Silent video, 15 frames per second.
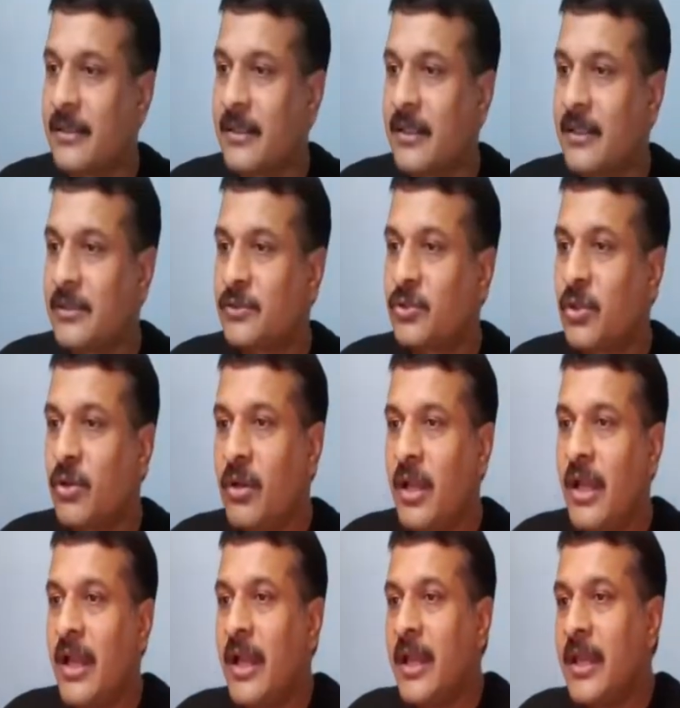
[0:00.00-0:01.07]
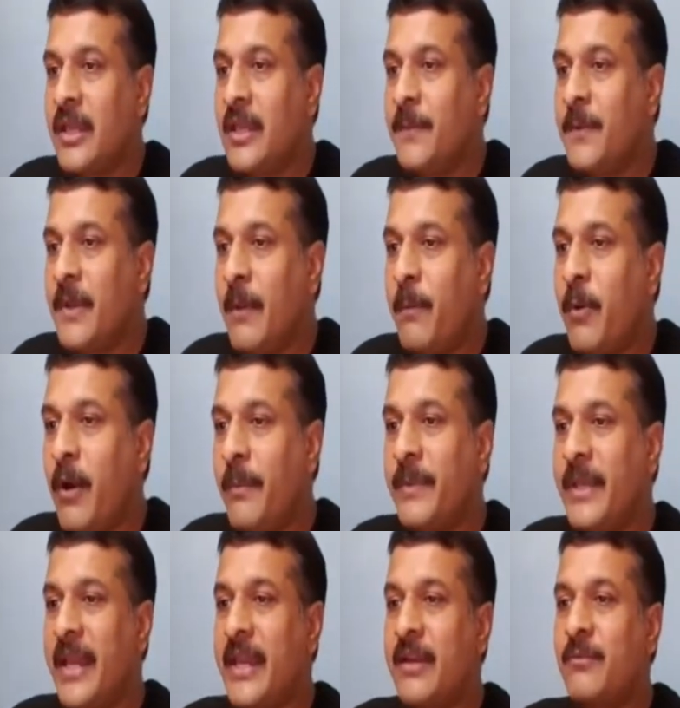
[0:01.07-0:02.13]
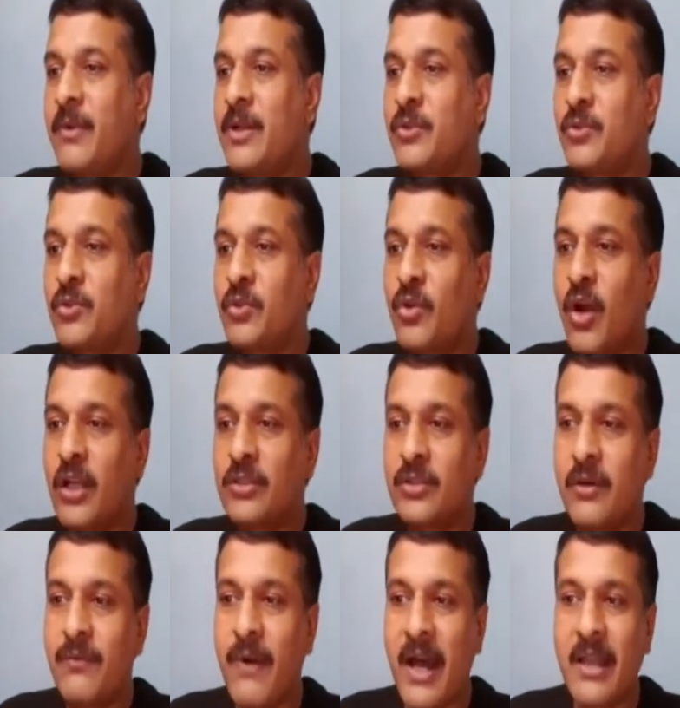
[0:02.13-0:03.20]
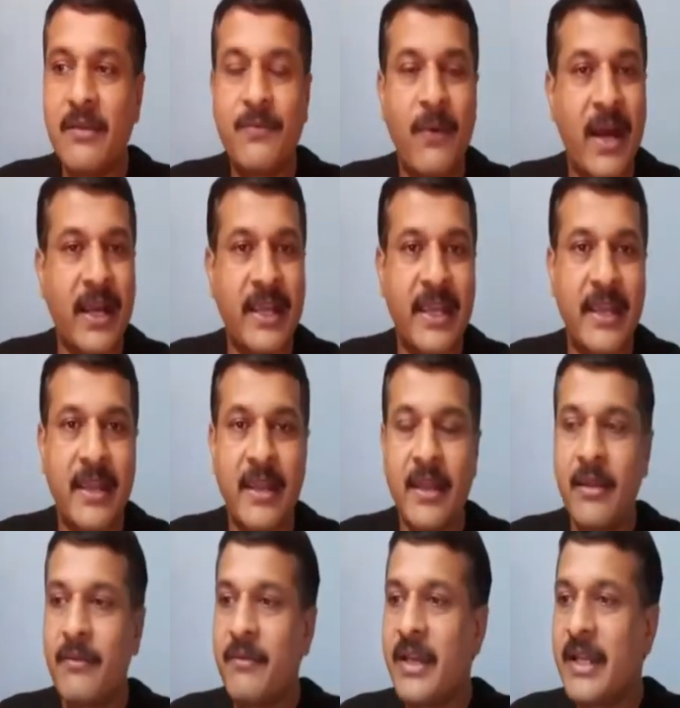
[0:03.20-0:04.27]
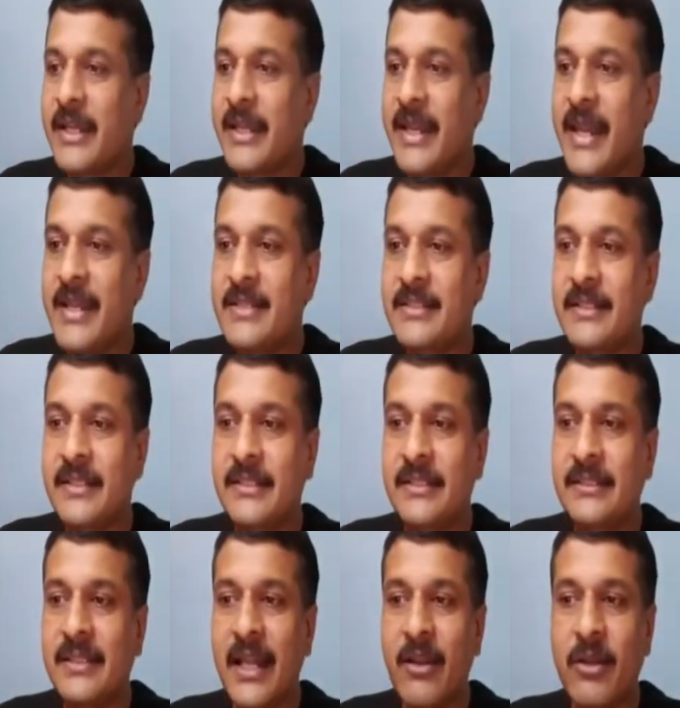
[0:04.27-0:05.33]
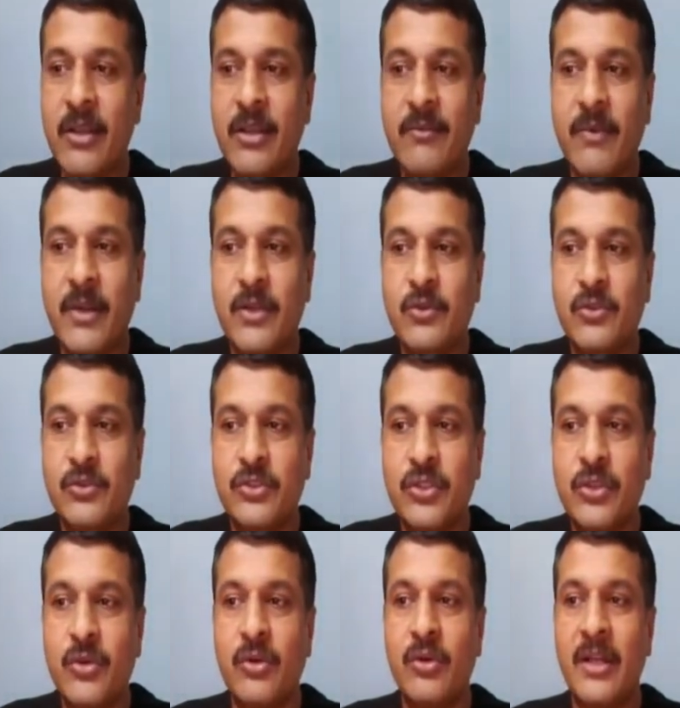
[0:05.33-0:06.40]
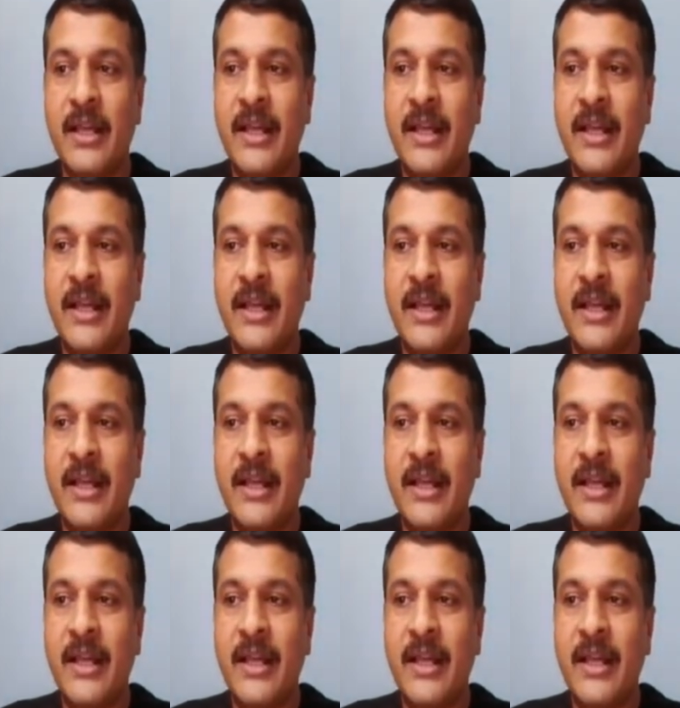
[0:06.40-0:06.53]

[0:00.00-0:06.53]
So if f of k equal to cos of alpha k, where k is greater than or equal to 0,